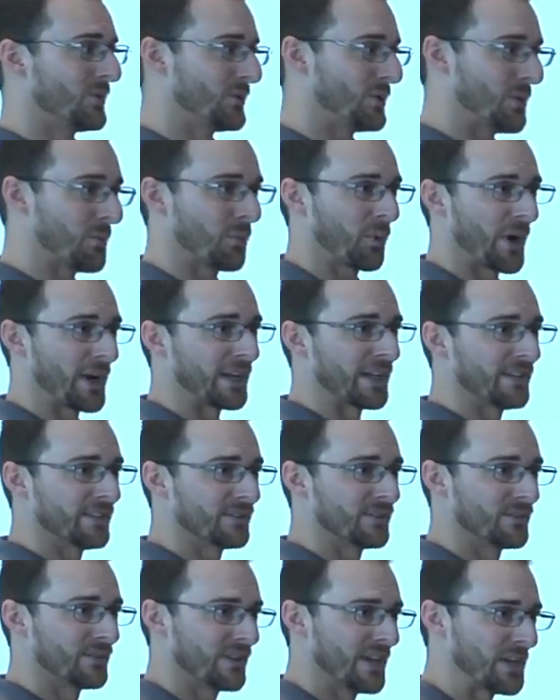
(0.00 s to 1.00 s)
You print it
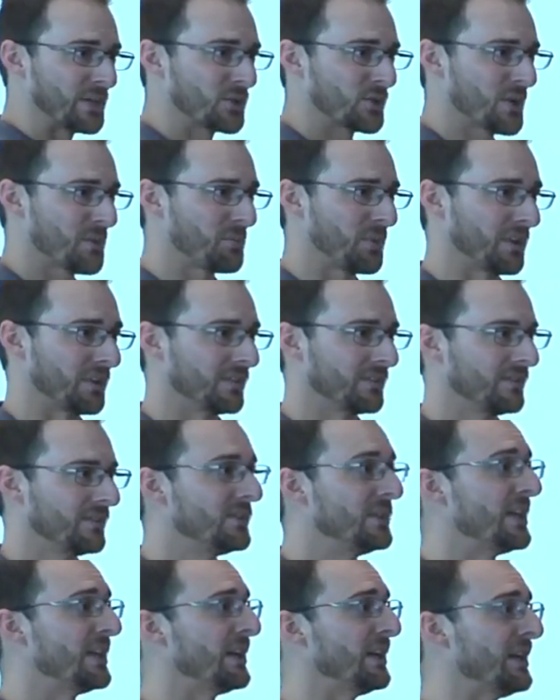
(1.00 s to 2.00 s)
and ship it.
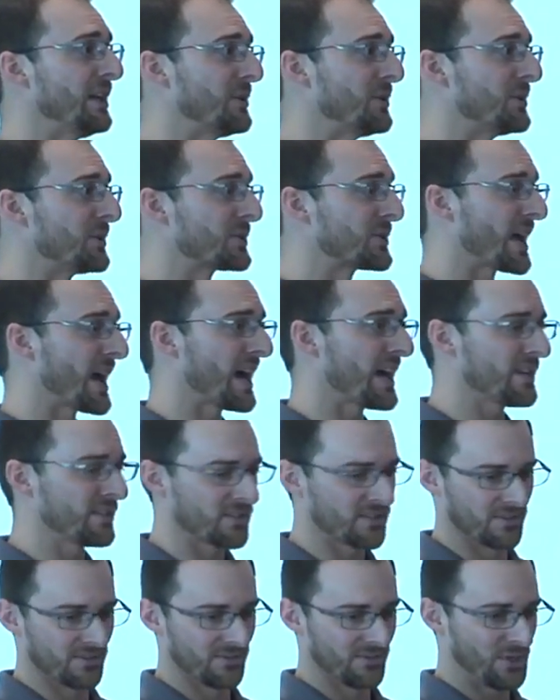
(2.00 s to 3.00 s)
You didn't need a new
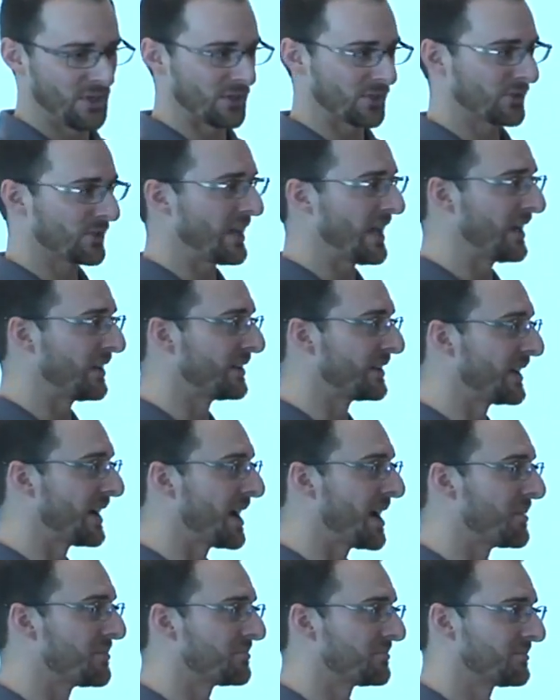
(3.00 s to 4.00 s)
size, you scale it
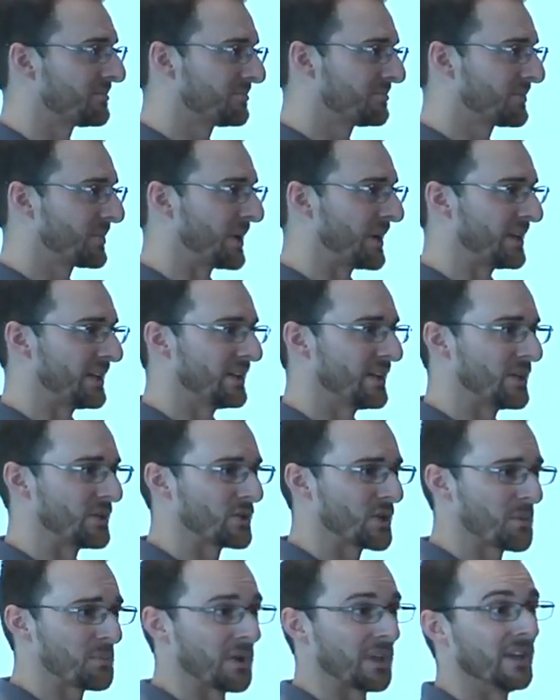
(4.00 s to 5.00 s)
up, print it, and
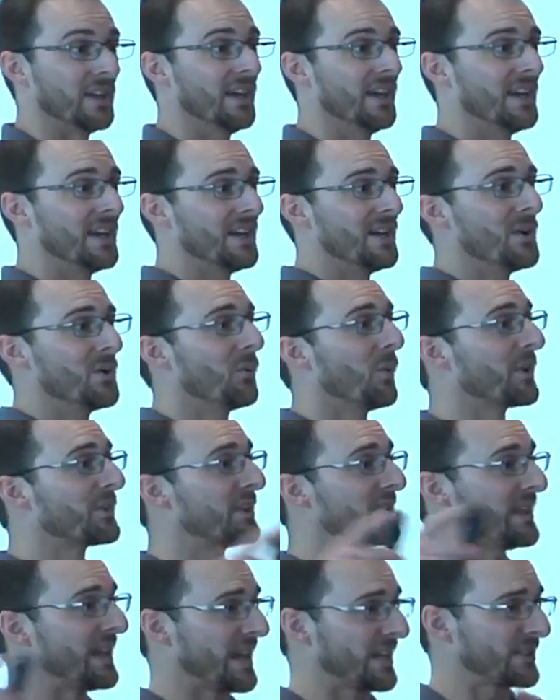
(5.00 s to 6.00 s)
ship it. What
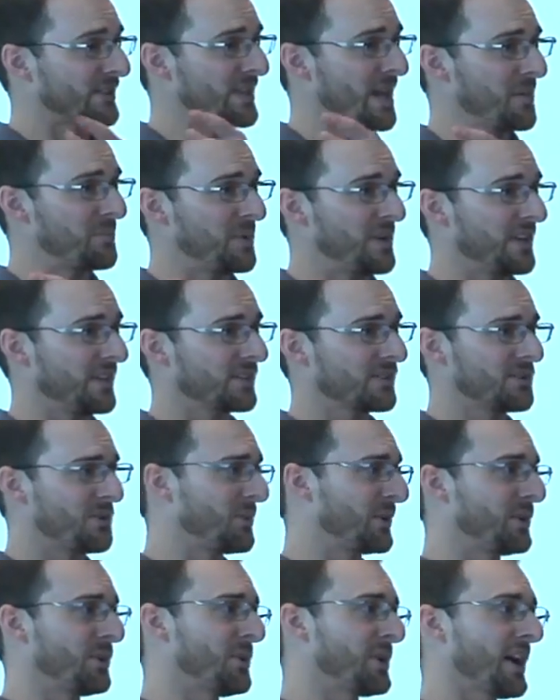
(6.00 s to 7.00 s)
the next step is, you
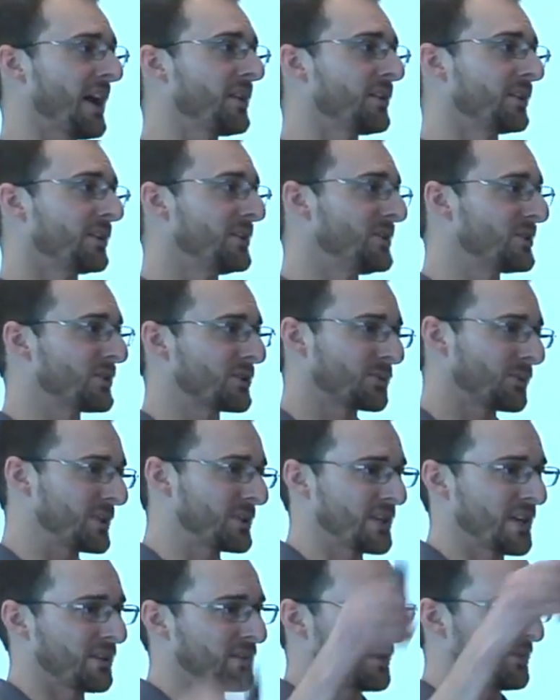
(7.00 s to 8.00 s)
want a new color. You just
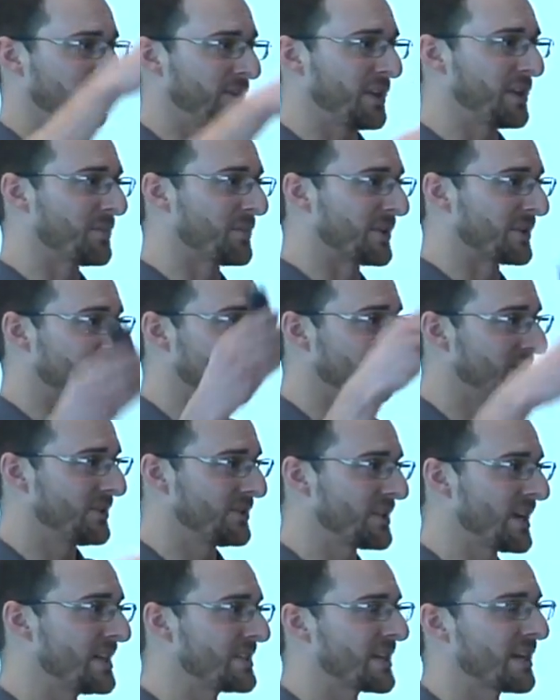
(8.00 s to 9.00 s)
switch out the filaments and you
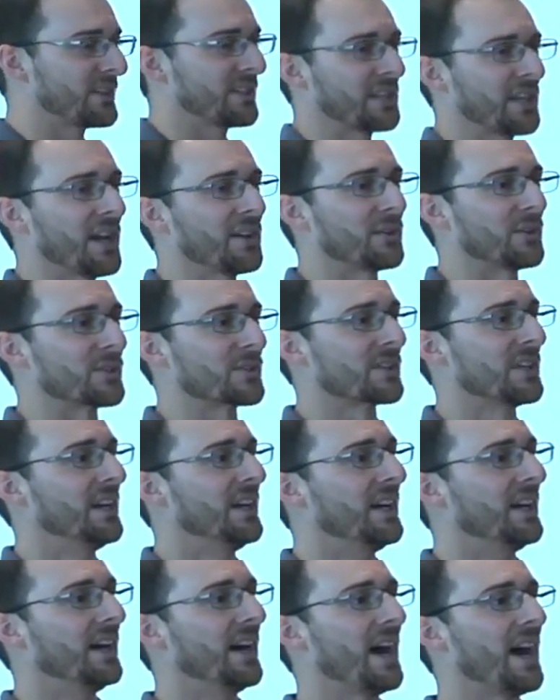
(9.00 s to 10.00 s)
change out the colors.
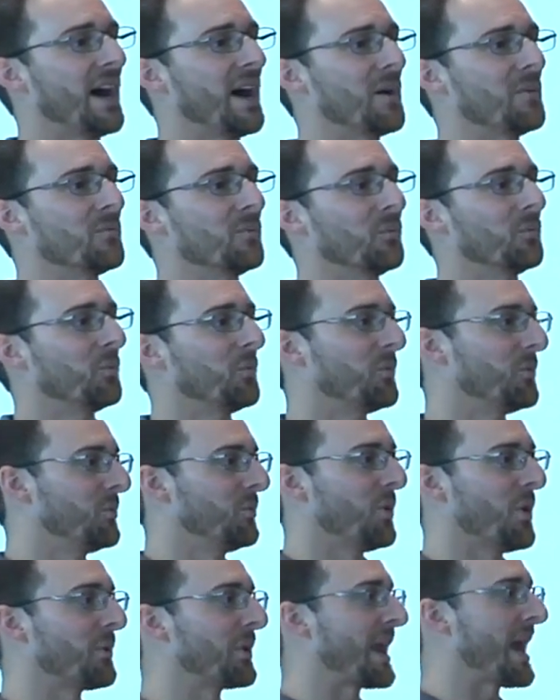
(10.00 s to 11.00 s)
Um,
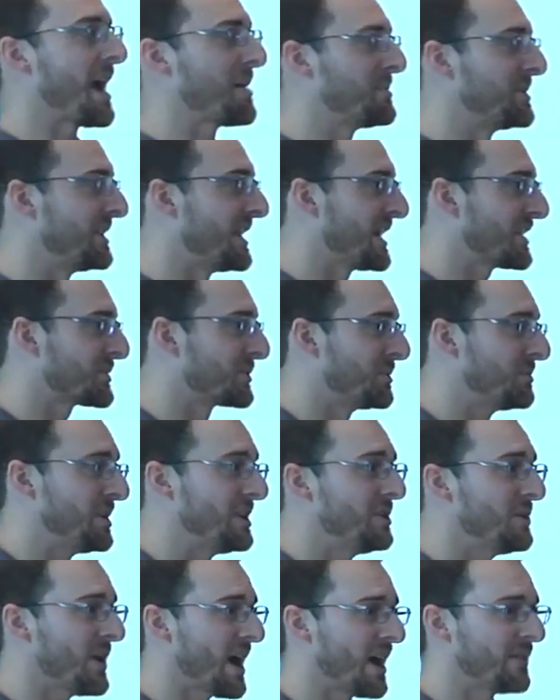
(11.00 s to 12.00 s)
what would happen next would be
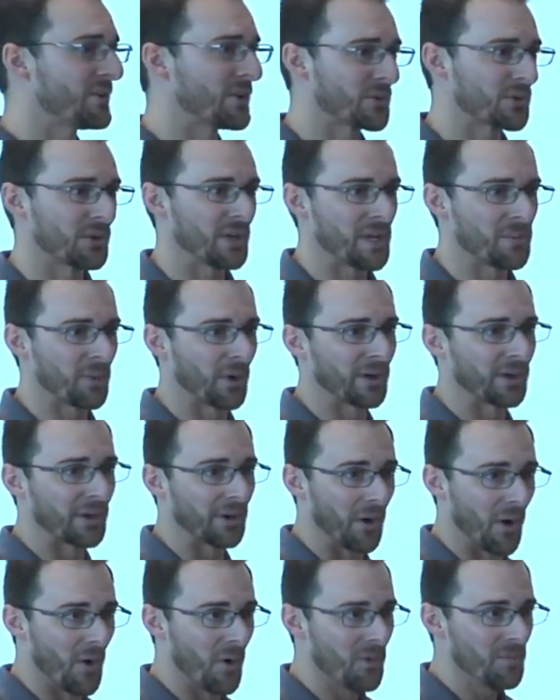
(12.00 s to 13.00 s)
you have your 3D printer
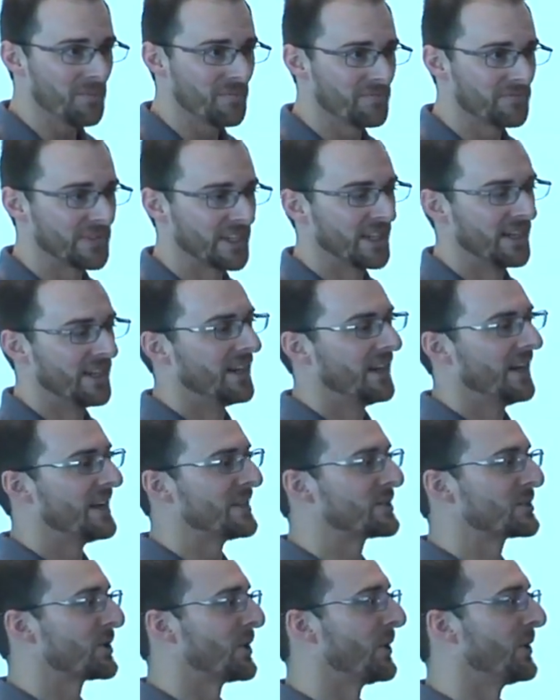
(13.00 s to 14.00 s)
at home,
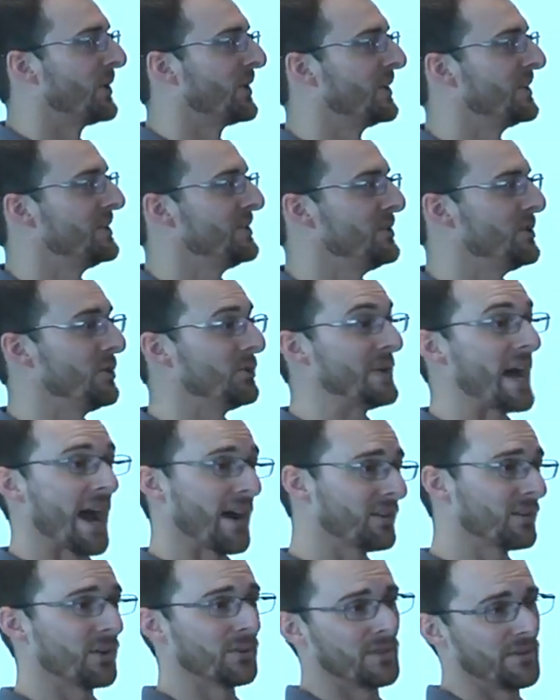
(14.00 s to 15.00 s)
and so you
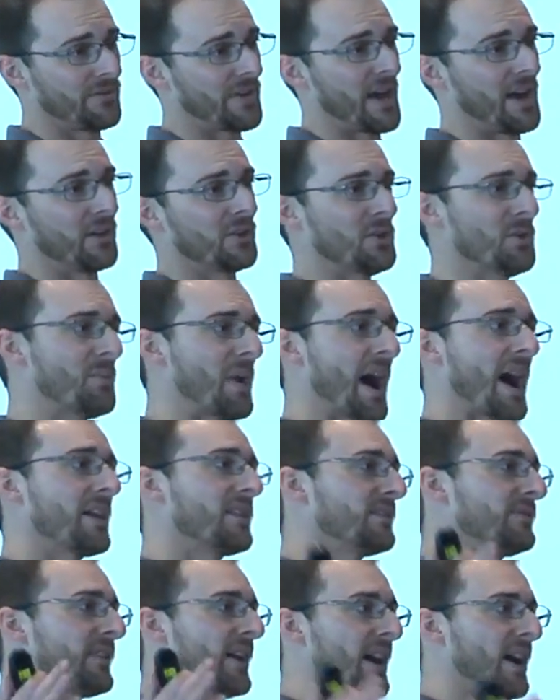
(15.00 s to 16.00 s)
download the file. You buy
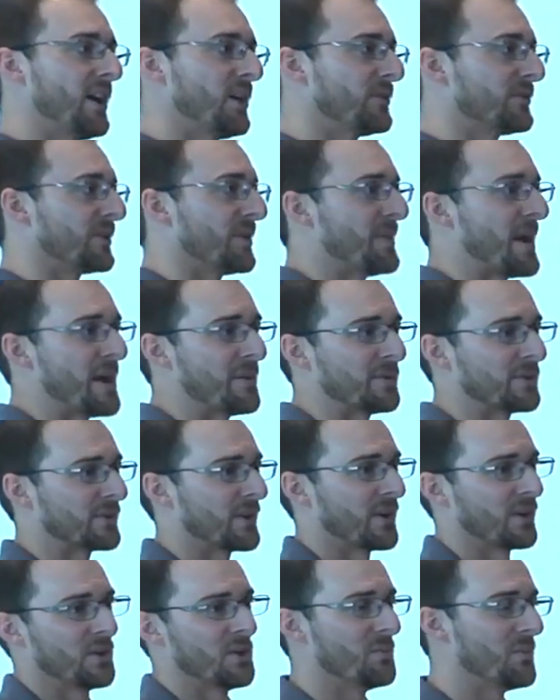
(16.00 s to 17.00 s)
the file from
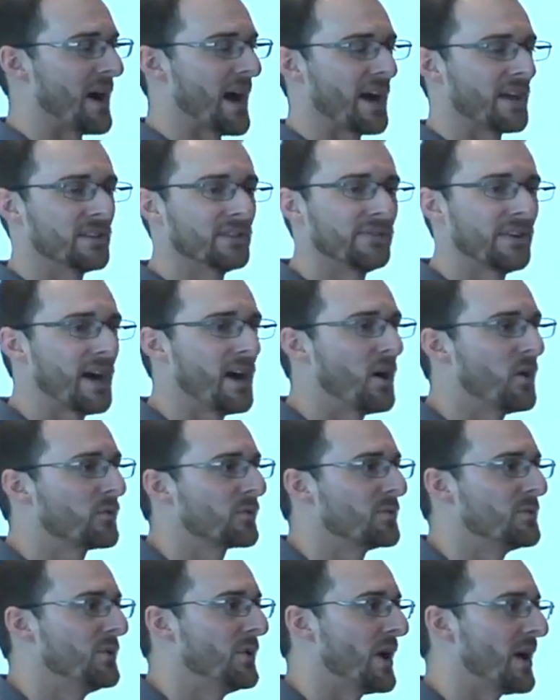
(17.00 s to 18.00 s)
Amazon or you buy the file
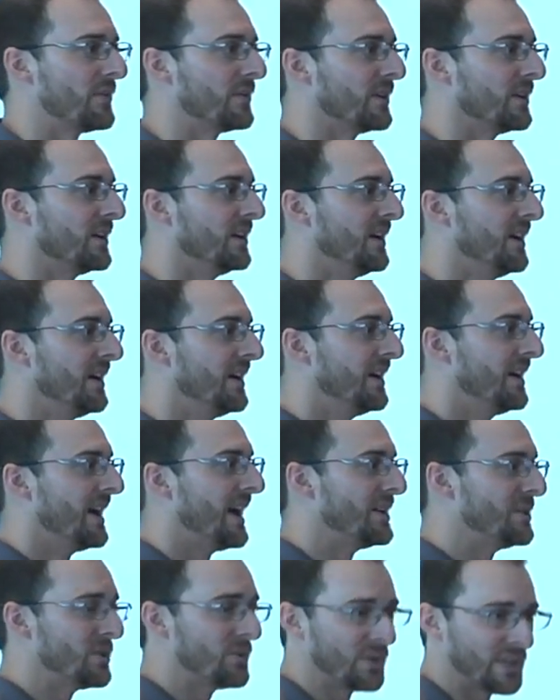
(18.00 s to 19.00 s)
from whoever
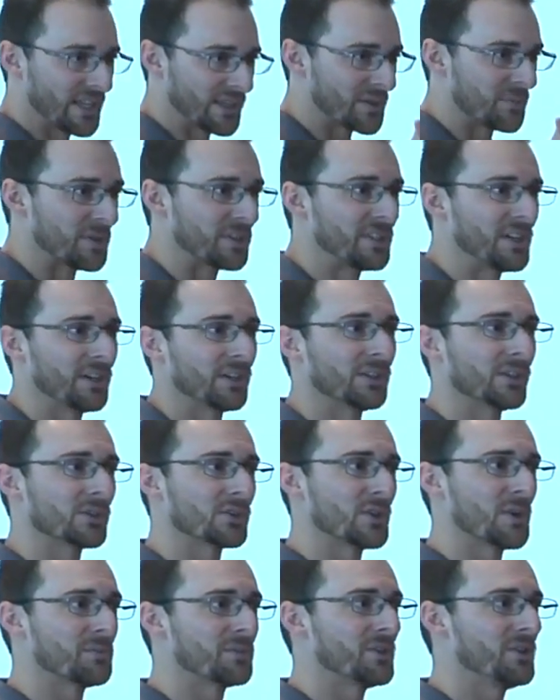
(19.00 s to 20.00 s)
and you get the material
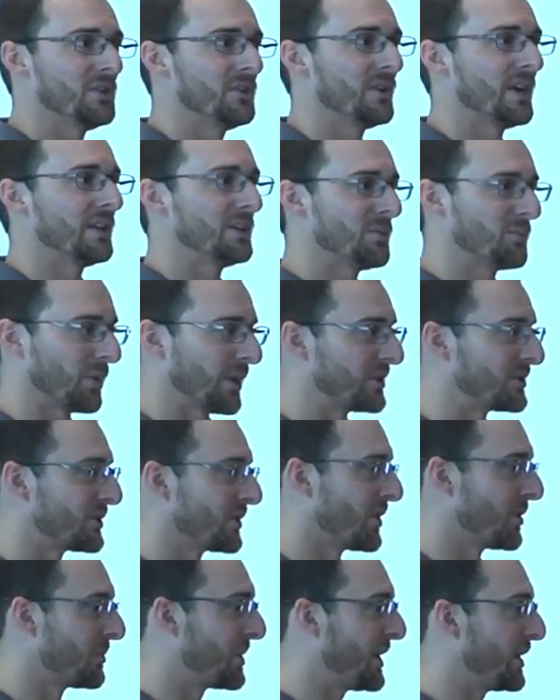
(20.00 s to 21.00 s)
shipped to you and you print
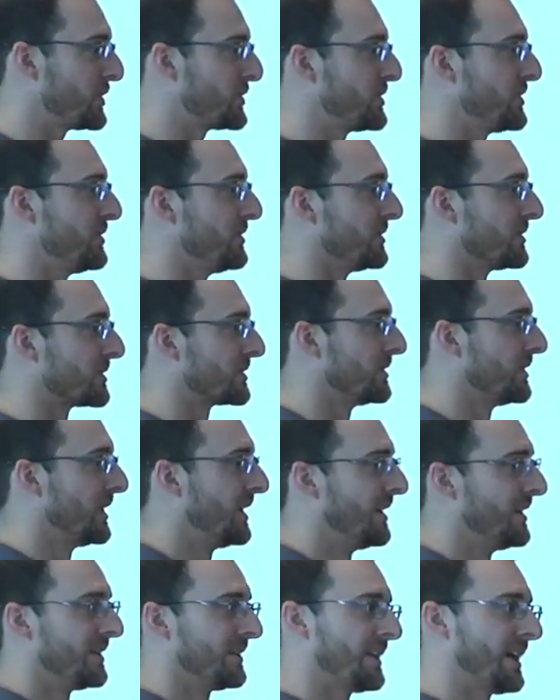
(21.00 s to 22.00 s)
your own pair of shoes.
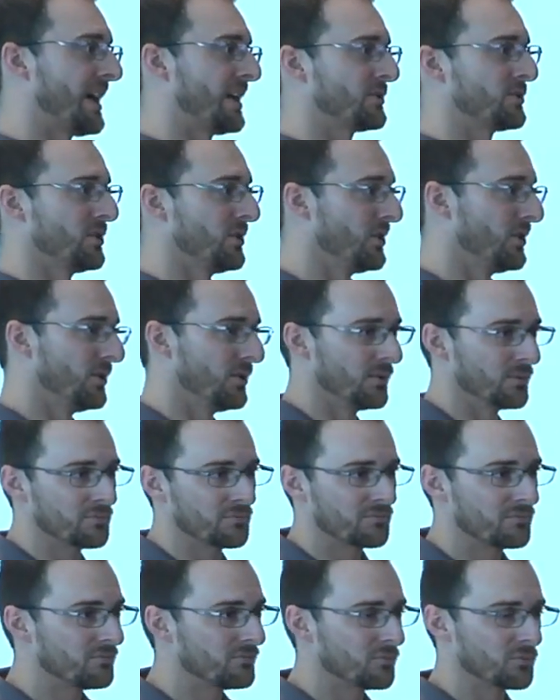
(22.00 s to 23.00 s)
As
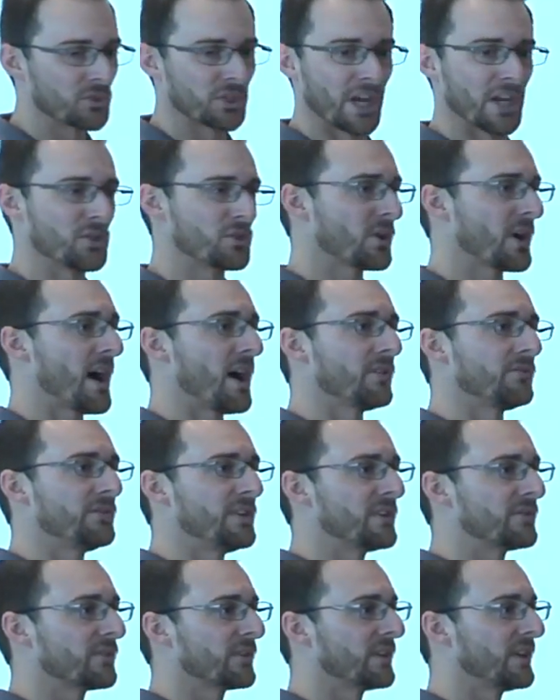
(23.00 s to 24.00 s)
you change your
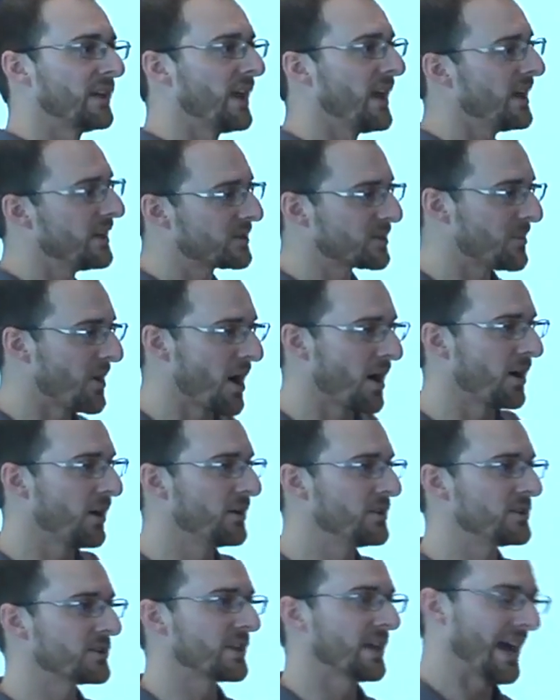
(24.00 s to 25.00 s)
outfit for today, tomorrow,
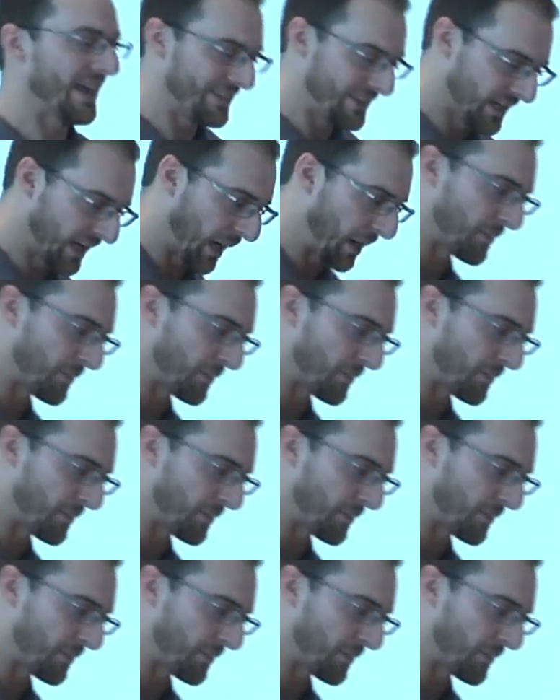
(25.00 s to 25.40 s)
you say, I think